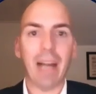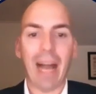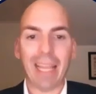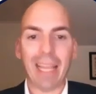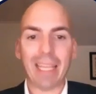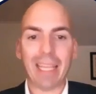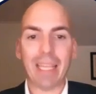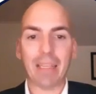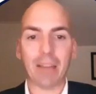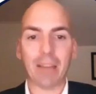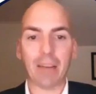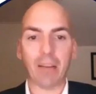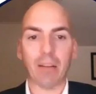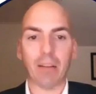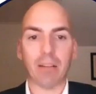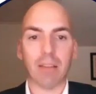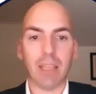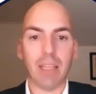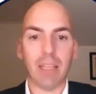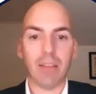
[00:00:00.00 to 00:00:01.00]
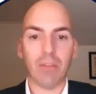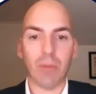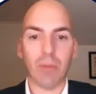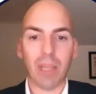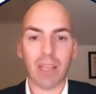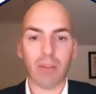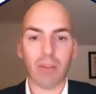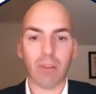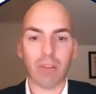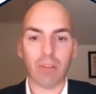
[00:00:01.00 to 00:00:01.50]
I cannot look into
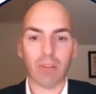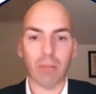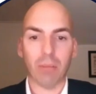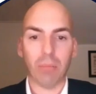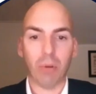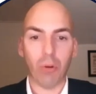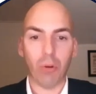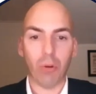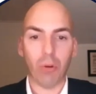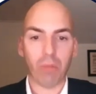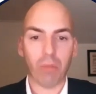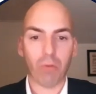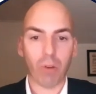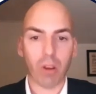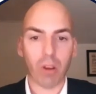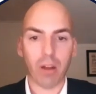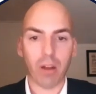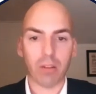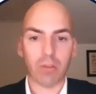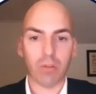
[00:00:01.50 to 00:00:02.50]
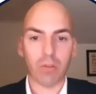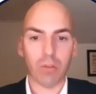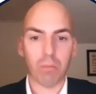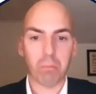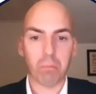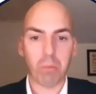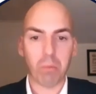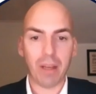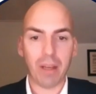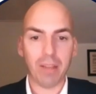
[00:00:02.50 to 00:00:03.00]
a crystal ball with regards to the
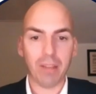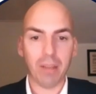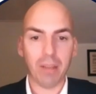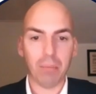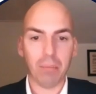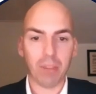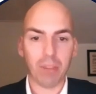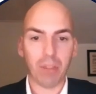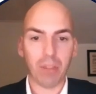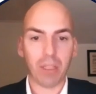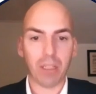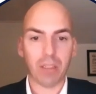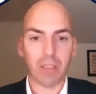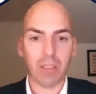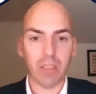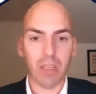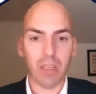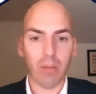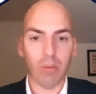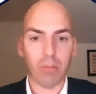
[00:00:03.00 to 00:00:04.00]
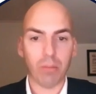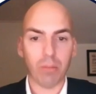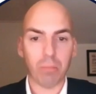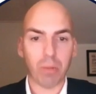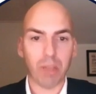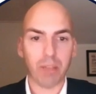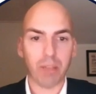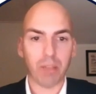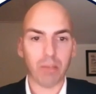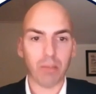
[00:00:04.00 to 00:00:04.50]
pricing, but you can see which
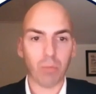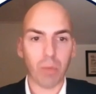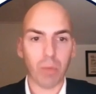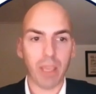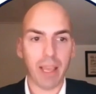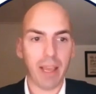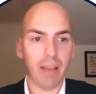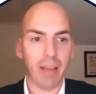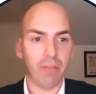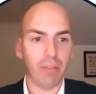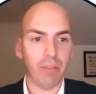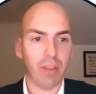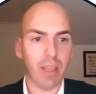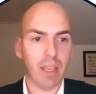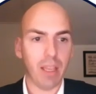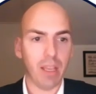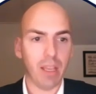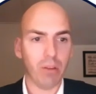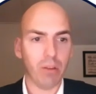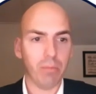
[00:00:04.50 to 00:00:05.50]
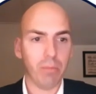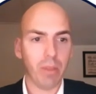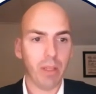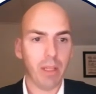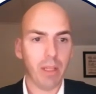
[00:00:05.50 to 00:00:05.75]
prices we have here.